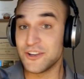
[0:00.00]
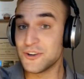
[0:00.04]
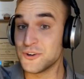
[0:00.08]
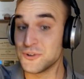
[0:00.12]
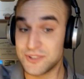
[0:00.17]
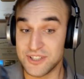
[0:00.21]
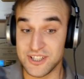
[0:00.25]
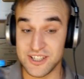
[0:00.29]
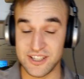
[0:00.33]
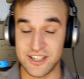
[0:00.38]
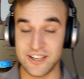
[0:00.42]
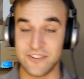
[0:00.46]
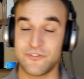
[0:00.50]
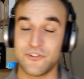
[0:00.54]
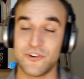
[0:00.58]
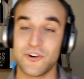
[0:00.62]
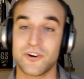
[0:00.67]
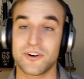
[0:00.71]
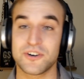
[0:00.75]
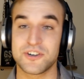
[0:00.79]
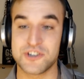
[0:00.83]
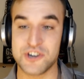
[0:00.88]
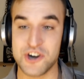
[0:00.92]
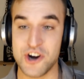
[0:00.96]
if
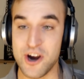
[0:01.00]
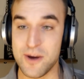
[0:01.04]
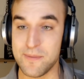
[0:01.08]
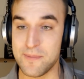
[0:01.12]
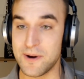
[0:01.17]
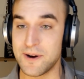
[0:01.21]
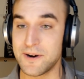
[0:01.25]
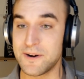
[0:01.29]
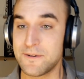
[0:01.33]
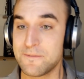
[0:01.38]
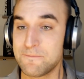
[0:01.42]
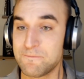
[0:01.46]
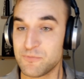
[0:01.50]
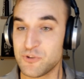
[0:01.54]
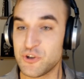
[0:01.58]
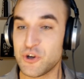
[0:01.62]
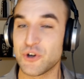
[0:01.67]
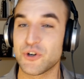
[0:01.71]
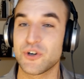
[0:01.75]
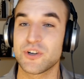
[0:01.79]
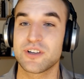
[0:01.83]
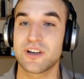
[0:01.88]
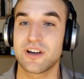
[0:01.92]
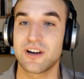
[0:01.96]
you're German,
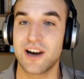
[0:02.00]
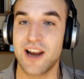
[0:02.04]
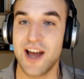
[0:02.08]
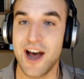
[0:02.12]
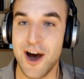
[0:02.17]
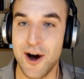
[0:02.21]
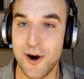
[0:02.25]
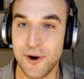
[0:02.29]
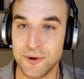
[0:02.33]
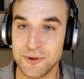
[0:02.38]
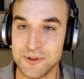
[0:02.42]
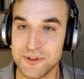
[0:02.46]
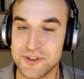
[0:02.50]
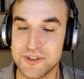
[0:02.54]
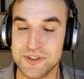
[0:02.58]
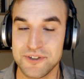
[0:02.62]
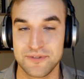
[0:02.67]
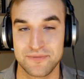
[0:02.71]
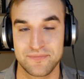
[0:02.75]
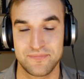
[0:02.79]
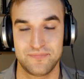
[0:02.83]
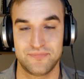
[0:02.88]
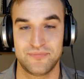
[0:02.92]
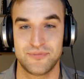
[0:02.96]
you're not allowed
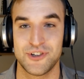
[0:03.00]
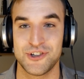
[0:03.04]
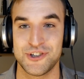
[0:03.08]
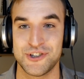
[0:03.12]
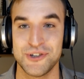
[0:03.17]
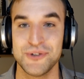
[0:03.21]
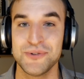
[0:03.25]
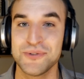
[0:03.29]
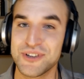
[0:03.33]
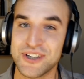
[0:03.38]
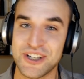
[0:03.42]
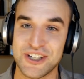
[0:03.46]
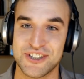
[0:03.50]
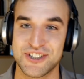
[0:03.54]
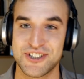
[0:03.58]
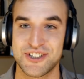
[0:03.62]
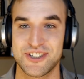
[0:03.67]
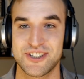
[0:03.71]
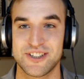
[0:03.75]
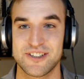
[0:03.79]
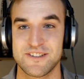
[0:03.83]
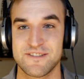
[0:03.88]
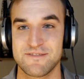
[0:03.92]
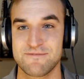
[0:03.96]
to do
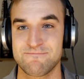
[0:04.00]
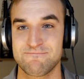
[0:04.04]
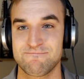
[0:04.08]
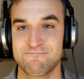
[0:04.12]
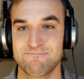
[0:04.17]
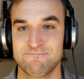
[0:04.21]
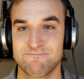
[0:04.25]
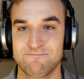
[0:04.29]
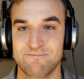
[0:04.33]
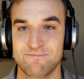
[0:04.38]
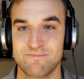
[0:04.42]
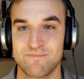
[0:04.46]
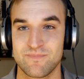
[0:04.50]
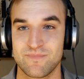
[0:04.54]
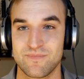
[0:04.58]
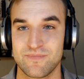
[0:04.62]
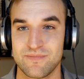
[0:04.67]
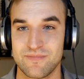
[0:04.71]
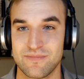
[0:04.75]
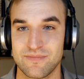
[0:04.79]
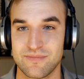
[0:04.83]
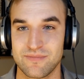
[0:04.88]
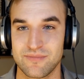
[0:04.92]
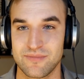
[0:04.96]
this.
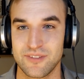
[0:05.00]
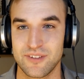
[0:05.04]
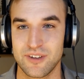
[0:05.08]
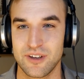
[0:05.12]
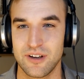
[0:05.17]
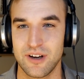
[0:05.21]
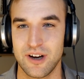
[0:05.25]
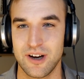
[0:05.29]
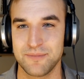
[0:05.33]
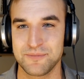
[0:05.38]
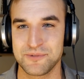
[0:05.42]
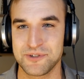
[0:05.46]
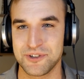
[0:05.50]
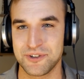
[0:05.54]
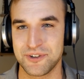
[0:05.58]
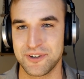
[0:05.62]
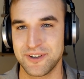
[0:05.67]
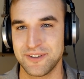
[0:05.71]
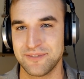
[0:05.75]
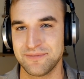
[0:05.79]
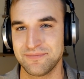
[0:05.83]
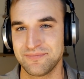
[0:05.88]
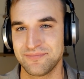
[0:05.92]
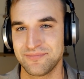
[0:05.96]
I'm
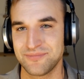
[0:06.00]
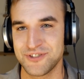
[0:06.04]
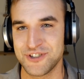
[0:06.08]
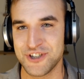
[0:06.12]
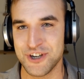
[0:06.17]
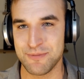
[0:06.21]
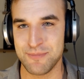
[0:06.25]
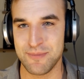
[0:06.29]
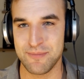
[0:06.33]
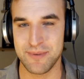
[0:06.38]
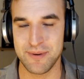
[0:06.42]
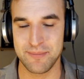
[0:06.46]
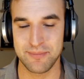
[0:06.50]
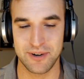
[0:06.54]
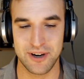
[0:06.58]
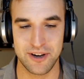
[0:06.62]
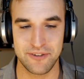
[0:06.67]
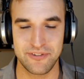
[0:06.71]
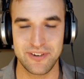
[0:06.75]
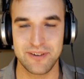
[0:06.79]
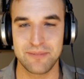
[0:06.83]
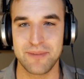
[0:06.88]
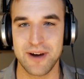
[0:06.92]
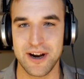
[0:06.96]
sorry. German people,
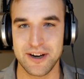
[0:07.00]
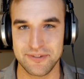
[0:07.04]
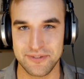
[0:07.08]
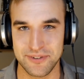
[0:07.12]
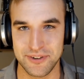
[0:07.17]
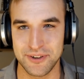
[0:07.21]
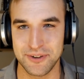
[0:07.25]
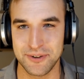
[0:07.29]
I feel bad for